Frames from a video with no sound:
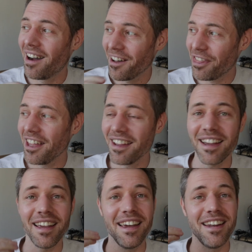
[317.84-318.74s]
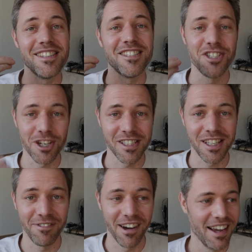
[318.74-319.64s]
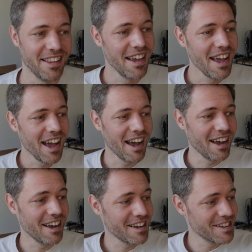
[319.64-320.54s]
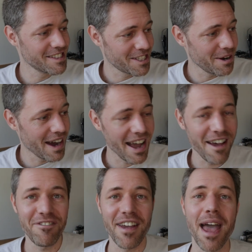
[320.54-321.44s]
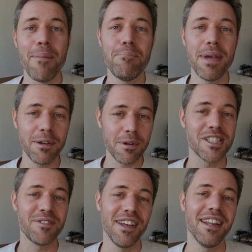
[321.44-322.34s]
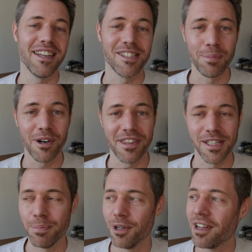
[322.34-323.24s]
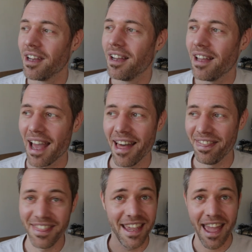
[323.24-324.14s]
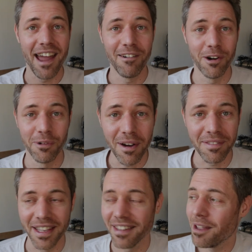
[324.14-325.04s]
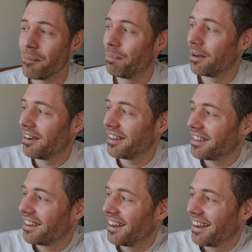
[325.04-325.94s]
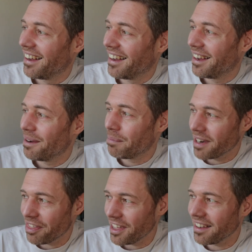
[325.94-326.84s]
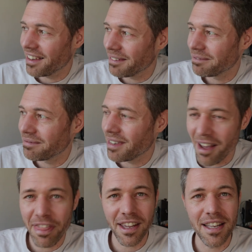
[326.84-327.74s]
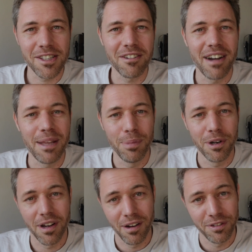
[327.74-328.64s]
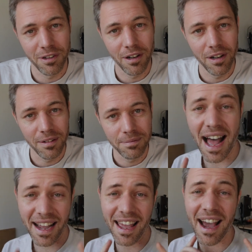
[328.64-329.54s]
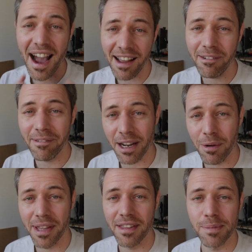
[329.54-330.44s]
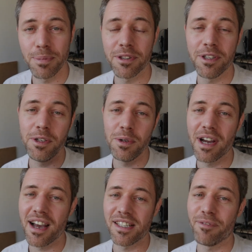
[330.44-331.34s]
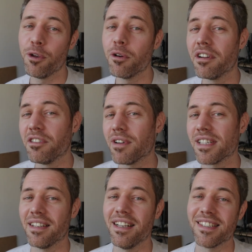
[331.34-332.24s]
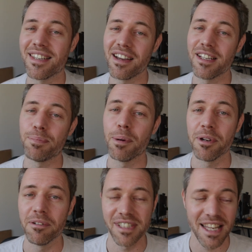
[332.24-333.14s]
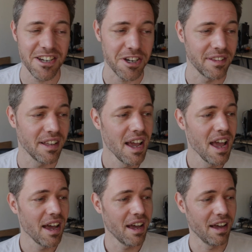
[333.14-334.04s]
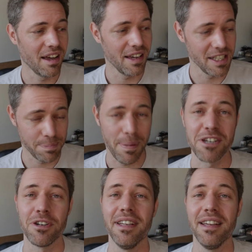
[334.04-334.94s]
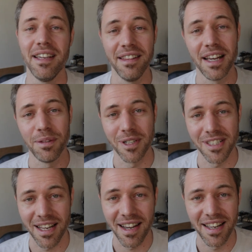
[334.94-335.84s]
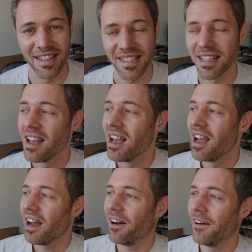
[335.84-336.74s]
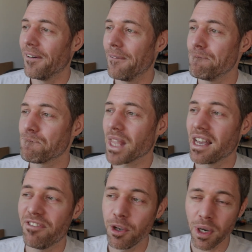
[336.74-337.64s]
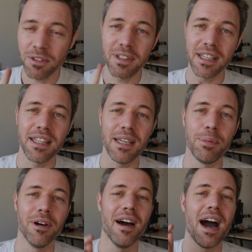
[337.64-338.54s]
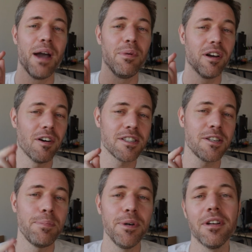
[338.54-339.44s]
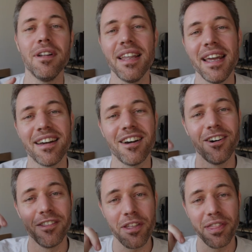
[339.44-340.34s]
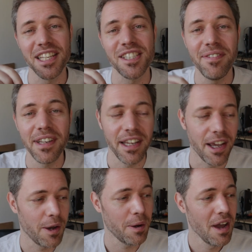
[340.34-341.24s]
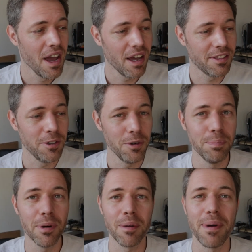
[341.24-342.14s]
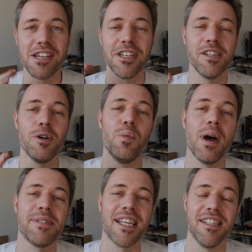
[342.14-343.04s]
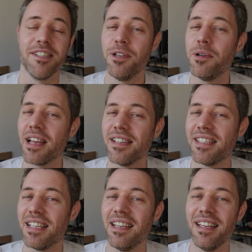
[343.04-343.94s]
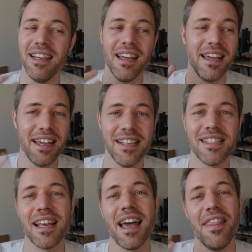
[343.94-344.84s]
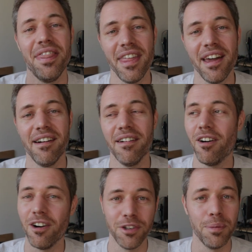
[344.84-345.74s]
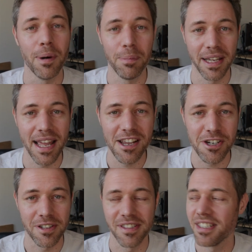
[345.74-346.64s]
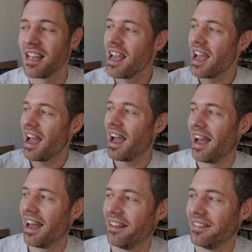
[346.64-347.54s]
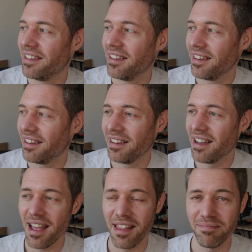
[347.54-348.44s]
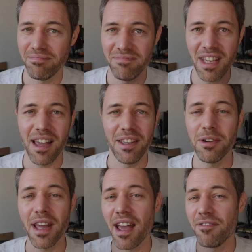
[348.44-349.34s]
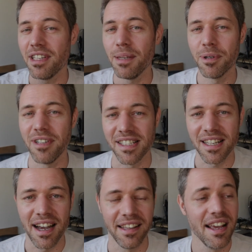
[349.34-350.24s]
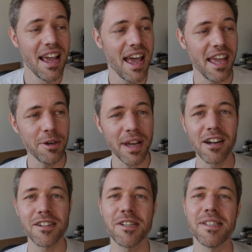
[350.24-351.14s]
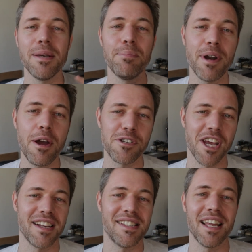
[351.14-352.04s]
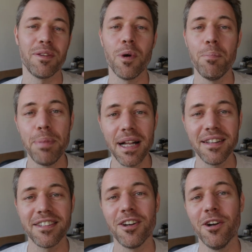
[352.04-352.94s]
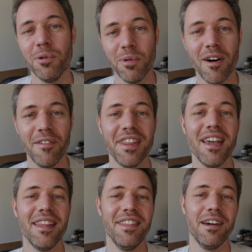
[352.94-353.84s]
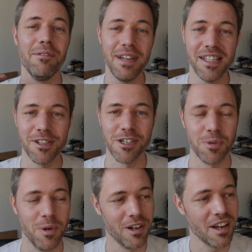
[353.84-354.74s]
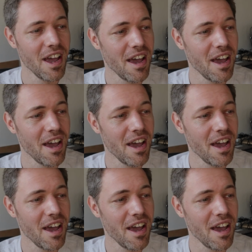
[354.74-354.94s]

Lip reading: I think it is justified. So I have ambiguous feelings about this book and the air around it, but I think it's a great book after all. I can highly recommend this book to you guys if you are interested in science popularization, especially in network science. If you want to dig deeper, I will also put a link under this video to Barabási's own website so you can see his and their other publications. And yeah, you can have a deeper insight. And you can also see projects that were built around their research work.